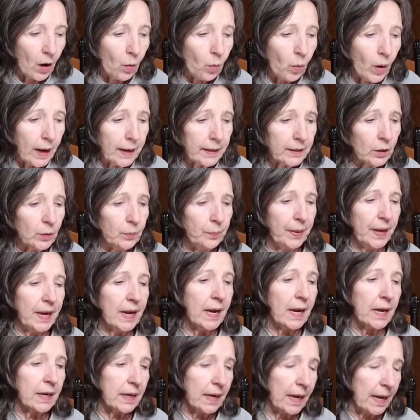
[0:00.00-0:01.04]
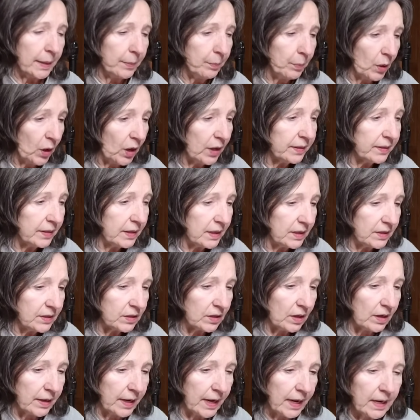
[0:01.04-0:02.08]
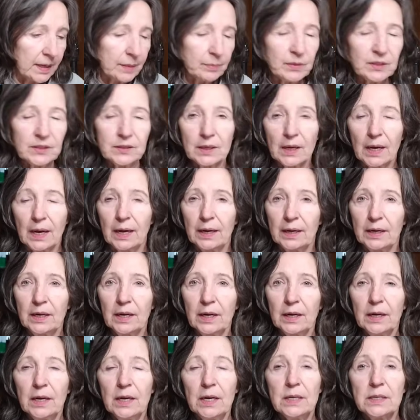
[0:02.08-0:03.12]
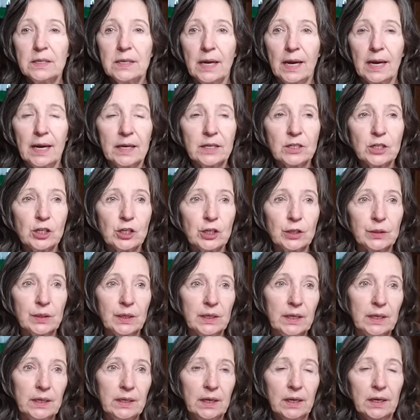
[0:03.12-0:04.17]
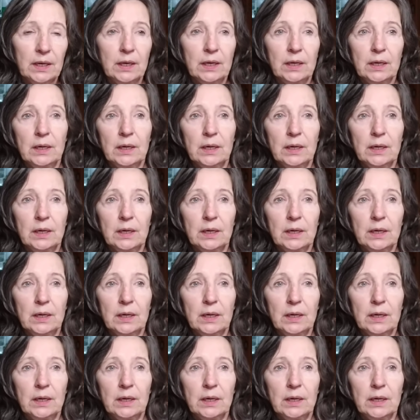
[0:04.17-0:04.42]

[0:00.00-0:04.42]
a while back, I bought these on Amazon to actually